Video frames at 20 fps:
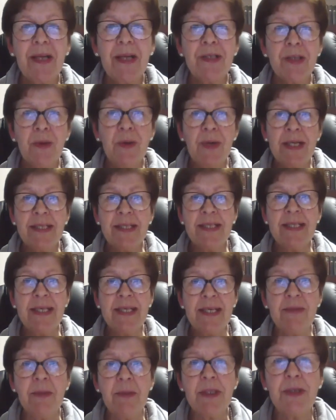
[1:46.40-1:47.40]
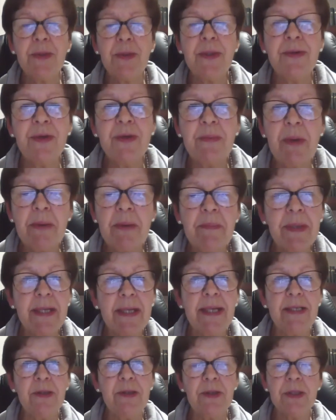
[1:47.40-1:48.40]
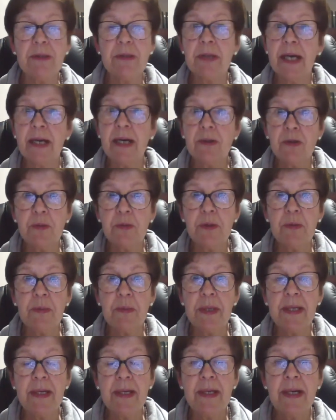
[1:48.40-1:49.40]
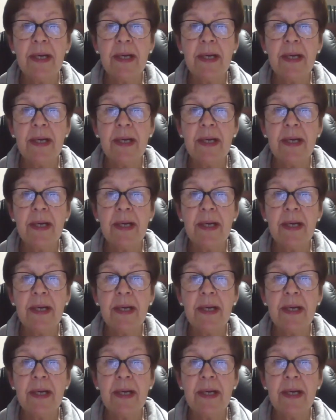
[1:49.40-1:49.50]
So let's see what you can remember. Can you still count with me?